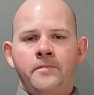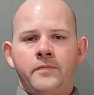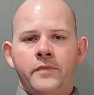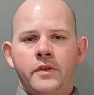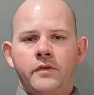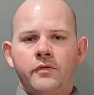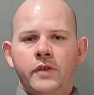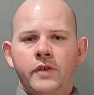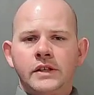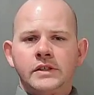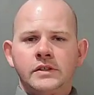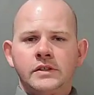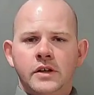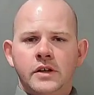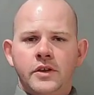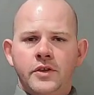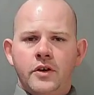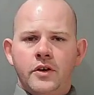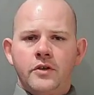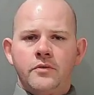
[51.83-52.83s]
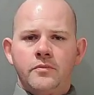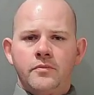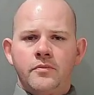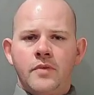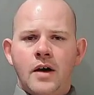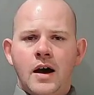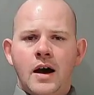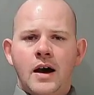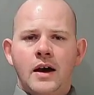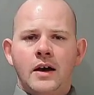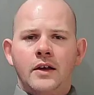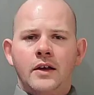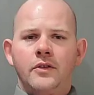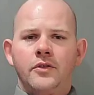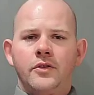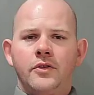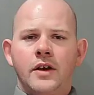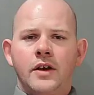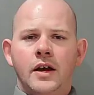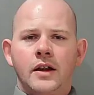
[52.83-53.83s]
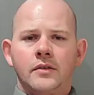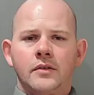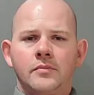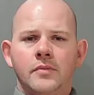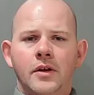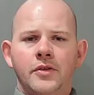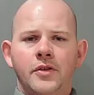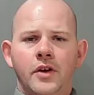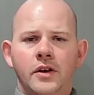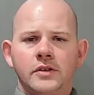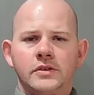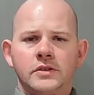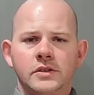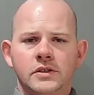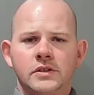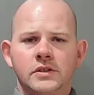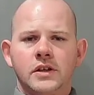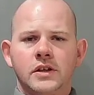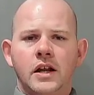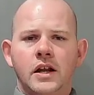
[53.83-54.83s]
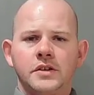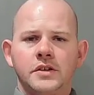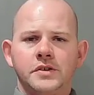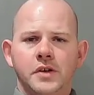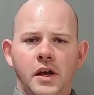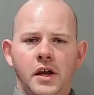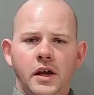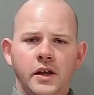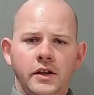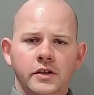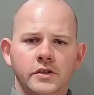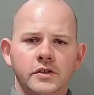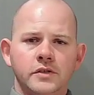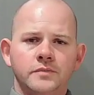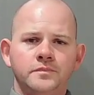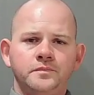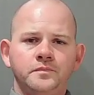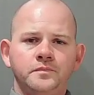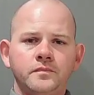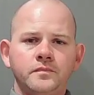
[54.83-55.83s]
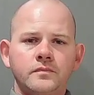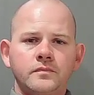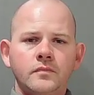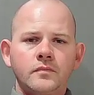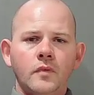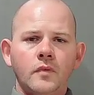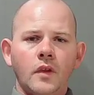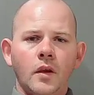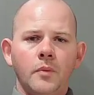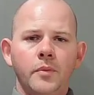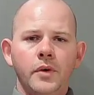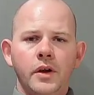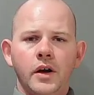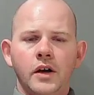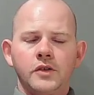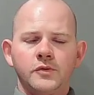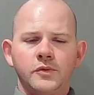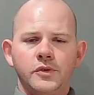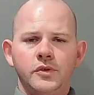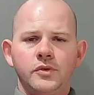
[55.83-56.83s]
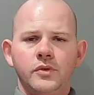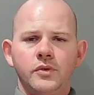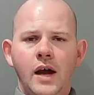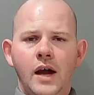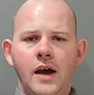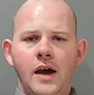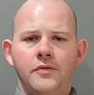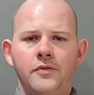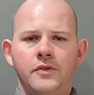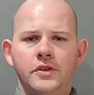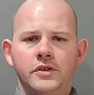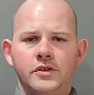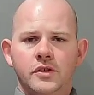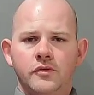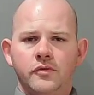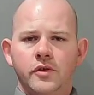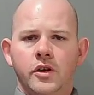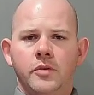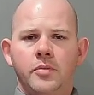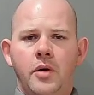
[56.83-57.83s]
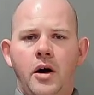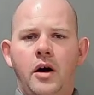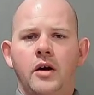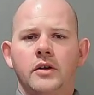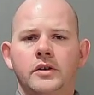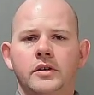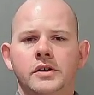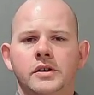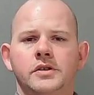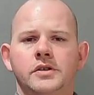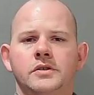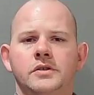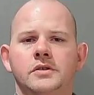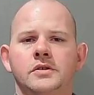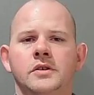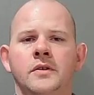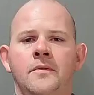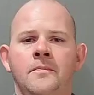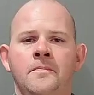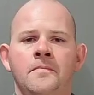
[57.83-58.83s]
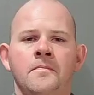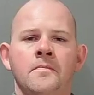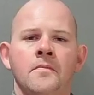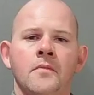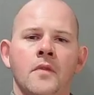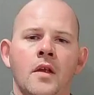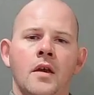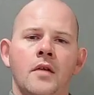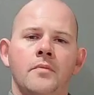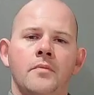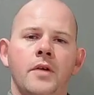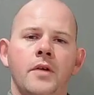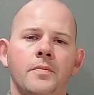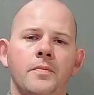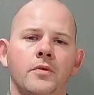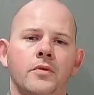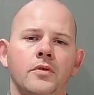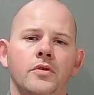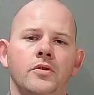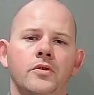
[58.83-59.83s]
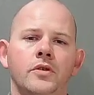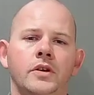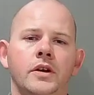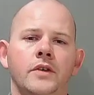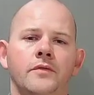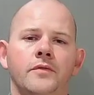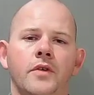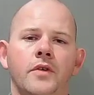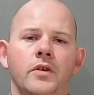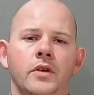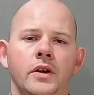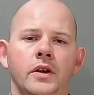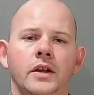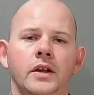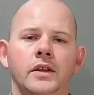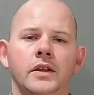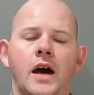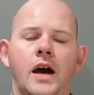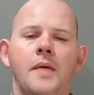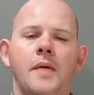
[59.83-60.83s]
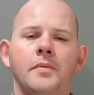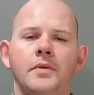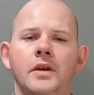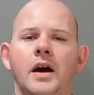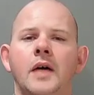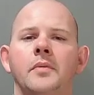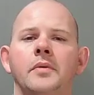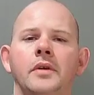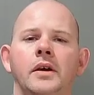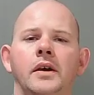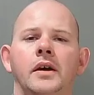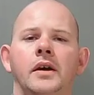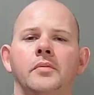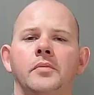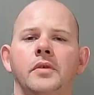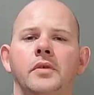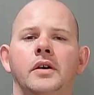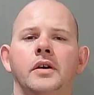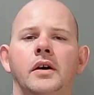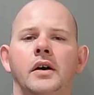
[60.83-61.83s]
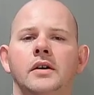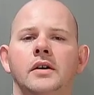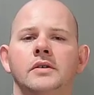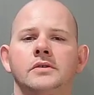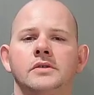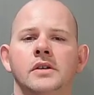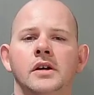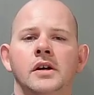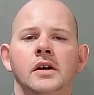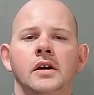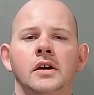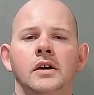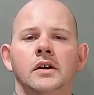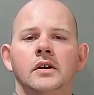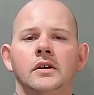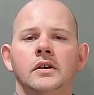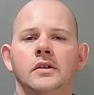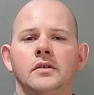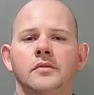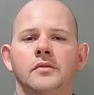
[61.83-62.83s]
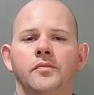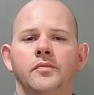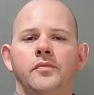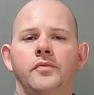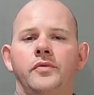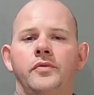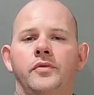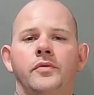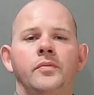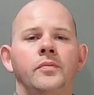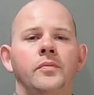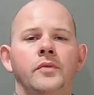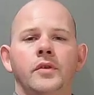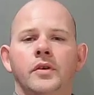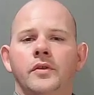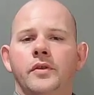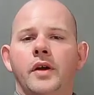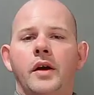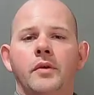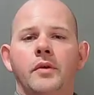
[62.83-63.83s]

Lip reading: Recently, though, my thoughts on this has kind of changed because we do have these career politicians. People who get voted in time and time again because they